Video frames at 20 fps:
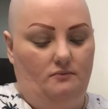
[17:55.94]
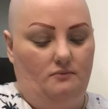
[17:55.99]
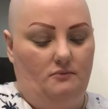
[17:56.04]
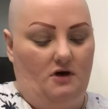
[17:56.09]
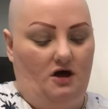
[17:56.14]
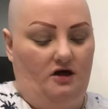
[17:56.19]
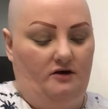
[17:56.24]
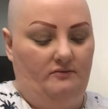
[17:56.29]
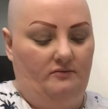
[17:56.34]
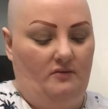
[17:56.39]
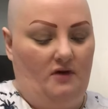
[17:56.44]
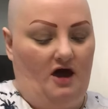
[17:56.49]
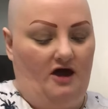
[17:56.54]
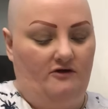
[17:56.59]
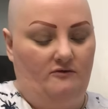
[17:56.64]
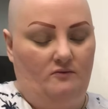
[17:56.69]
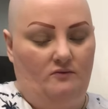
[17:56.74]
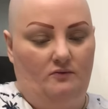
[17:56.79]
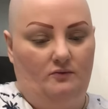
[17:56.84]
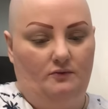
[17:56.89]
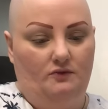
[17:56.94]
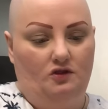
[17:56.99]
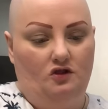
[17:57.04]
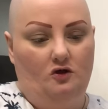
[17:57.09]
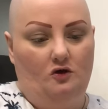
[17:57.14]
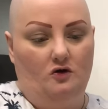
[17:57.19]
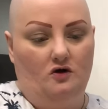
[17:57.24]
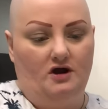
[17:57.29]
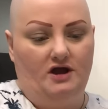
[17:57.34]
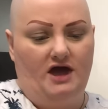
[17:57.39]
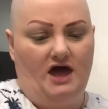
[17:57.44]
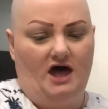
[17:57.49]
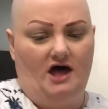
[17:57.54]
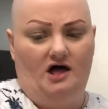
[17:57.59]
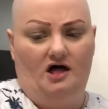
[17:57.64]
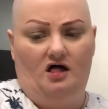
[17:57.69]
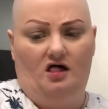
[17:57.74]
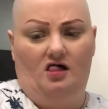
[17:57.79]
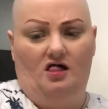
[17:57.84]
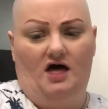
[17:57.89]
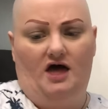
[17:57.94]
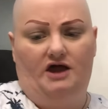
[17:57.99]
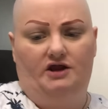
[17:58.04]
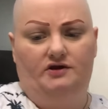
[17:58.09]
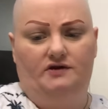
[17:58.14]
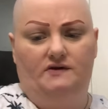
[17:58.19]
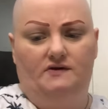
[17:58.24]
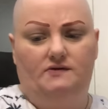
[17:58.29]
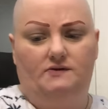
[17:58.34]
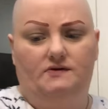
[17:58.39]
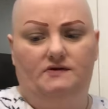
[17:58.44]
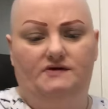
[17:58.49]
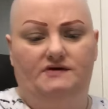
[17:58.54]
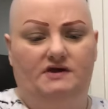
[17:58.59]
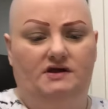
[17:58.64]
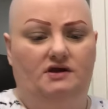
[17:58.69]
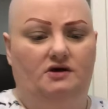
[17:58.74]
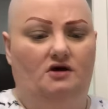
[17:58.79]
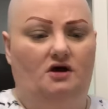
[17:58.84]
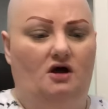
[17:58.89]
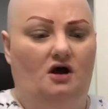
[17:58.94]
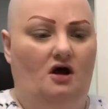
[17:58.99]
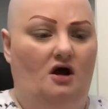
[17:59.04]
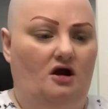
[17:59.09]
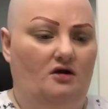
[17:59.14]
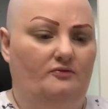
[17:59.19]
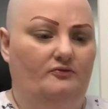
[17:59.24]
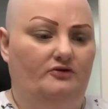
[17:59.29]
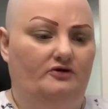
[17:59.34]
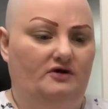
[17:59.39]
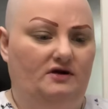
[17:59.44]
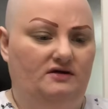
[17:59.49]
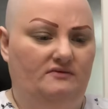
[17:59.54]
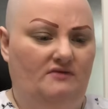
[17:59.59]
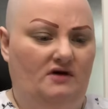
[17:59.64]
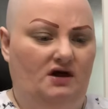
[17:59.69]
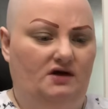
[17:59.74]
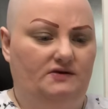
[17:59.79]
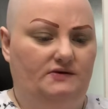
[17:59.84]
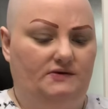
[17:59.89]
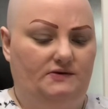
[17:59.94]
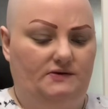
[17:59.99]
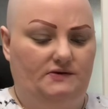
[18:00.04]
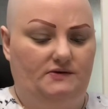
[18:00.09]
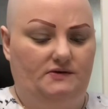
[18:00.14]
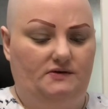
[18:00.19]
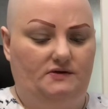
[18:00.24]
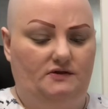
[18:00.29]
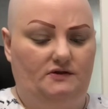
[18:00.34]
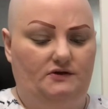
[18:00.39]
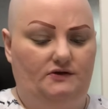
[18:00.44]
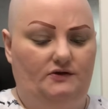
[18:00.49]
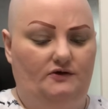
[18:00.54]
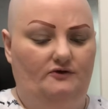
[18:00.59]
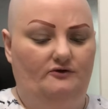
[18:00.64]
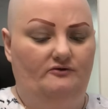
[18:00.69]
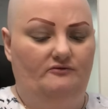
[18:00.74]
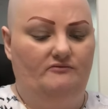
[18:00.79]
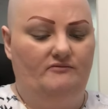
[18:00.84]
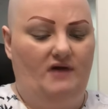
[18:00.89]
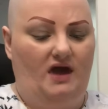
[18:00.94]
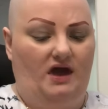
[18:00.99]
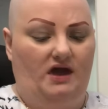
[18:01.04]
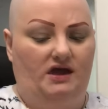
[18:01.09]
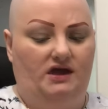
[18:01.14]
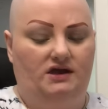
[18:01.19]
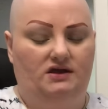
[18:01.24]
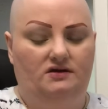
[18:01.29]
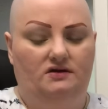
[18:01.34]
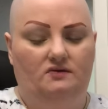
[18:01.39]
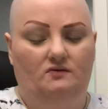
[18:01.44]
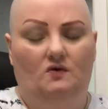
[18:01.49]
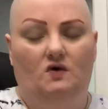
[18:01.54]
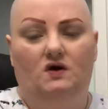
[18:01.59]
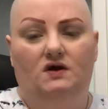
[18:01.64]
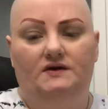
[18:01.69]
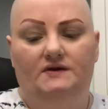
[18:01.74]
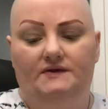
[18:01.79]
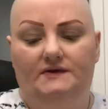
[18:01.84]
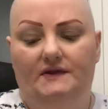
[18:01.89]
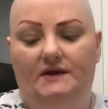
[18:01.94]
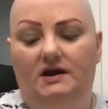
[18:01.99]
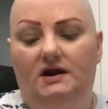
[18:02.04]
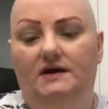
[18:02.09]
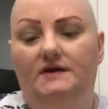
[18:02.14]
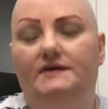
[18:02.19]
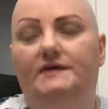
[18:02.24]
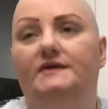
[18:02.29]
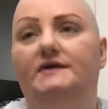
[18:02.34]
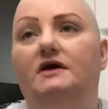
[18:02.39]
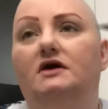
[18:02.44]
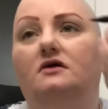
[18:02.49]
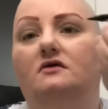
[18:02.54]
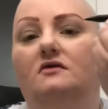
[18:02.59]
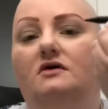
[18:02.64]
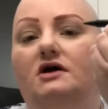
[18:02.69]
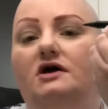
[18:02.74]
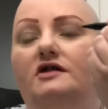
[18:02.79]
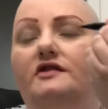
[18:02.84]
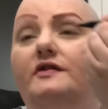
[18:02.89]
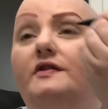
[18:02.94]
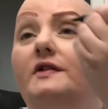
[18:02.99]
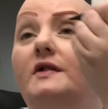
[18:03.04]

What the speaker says: I'm L'Oreal and Neutrogena are pretty much the two main ones that I stick with,